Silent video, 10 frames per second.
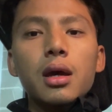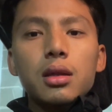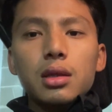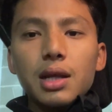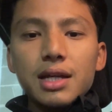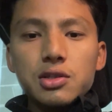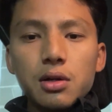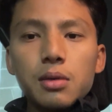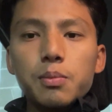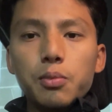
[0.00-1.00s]
The
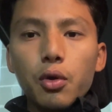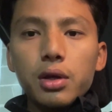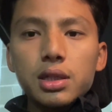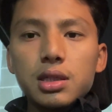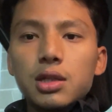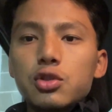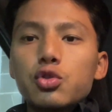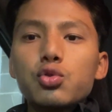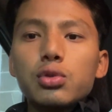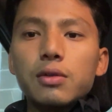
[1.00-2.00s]
lecturer broke it into
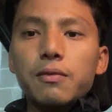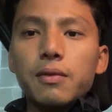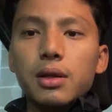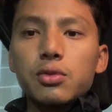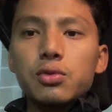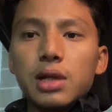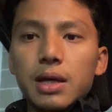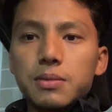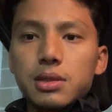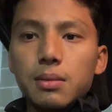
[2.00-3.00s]
two
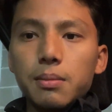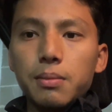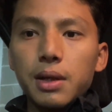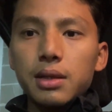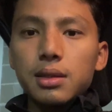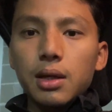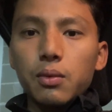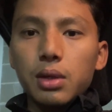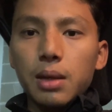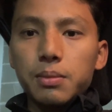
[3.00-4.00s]
types, breadth
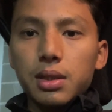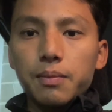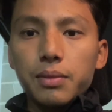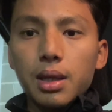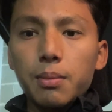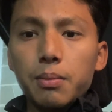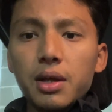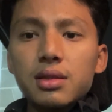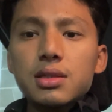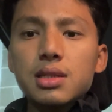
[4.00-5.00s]
and depth.
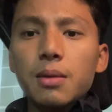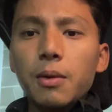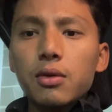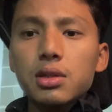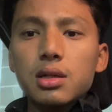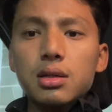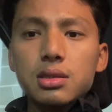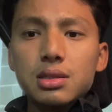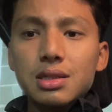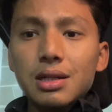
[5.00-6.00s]
Breadth is about the
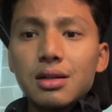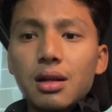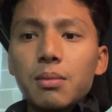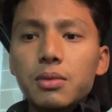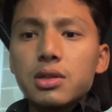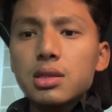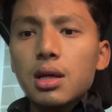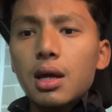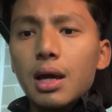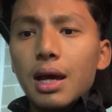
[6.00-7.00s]
sheer numbers.
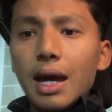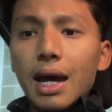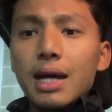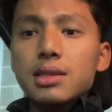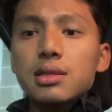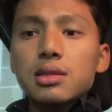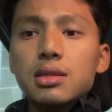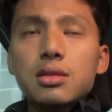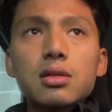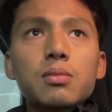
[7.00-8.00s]
As a
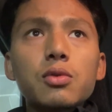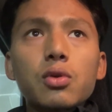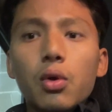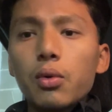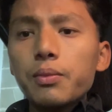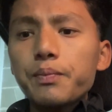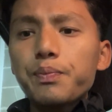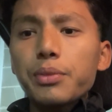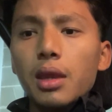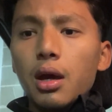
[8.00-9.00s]
system grow,
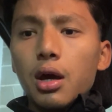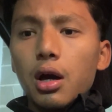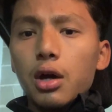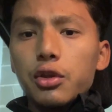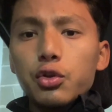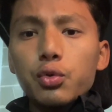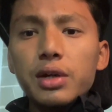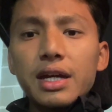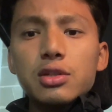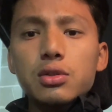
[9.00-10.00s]
you
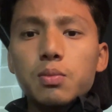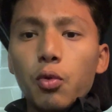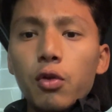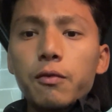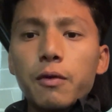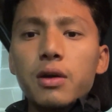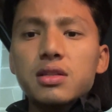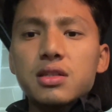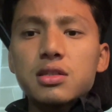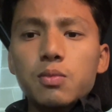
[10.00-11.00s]
get more
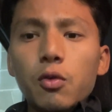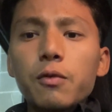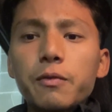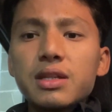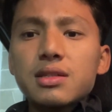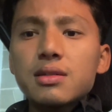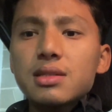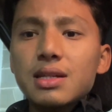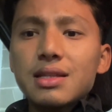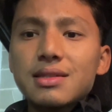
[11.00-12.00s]
functions, more
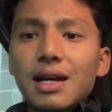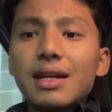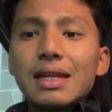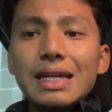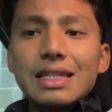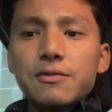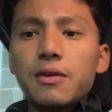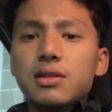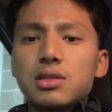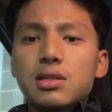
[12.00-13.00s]
features inside each
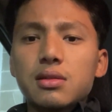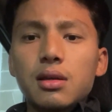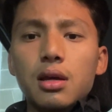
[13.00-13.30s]
function,